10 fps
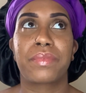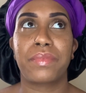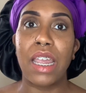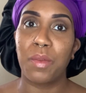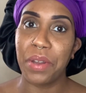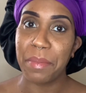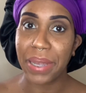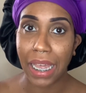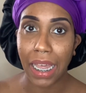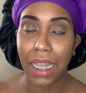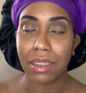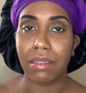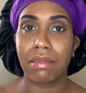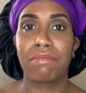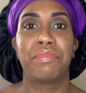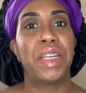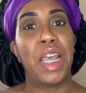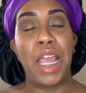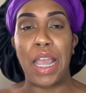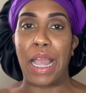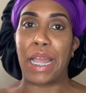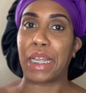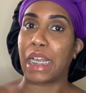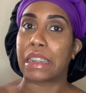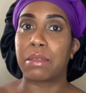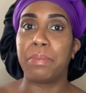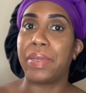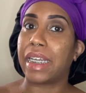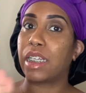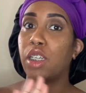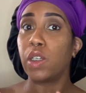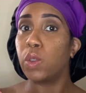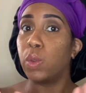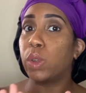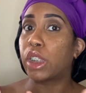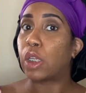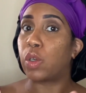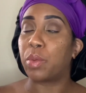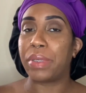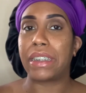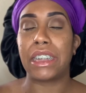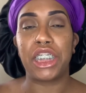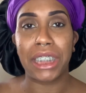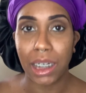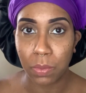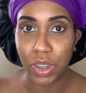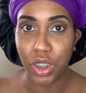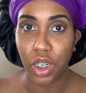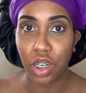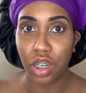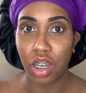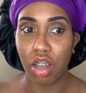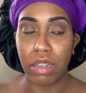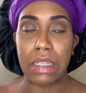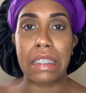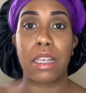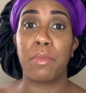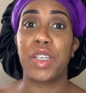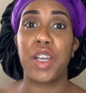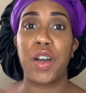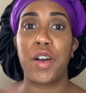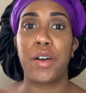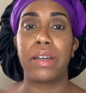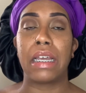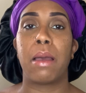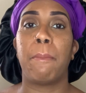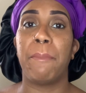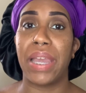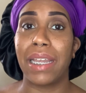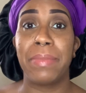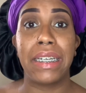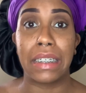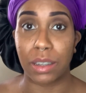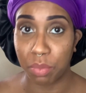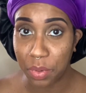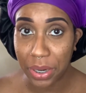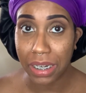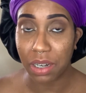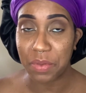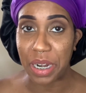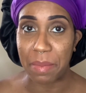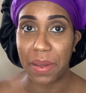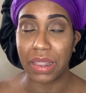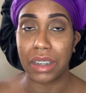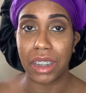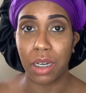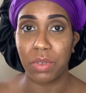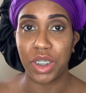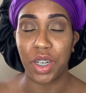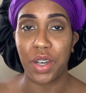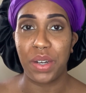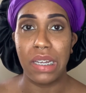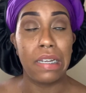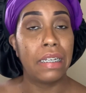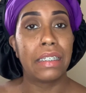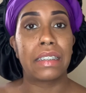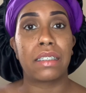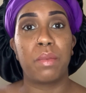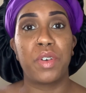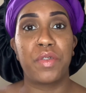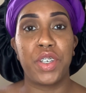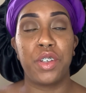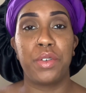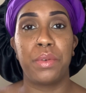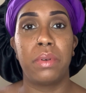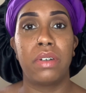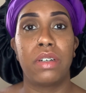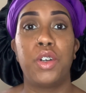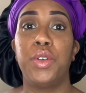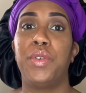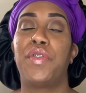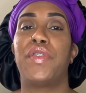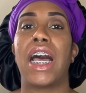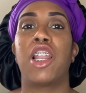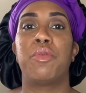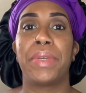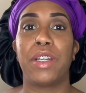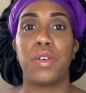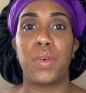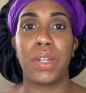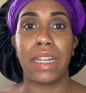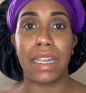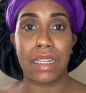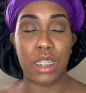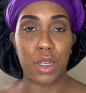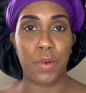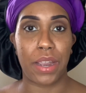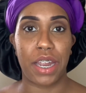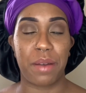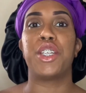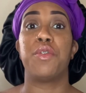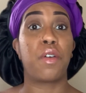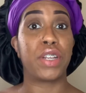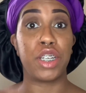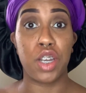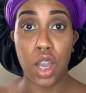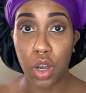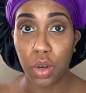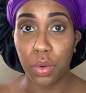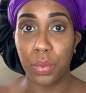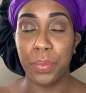we back. I got some big news, a little bit to share with y'all. Some of y'all may be disappointed in what I'm about to share with y'all. Some of you who follow me on Instagram, you already know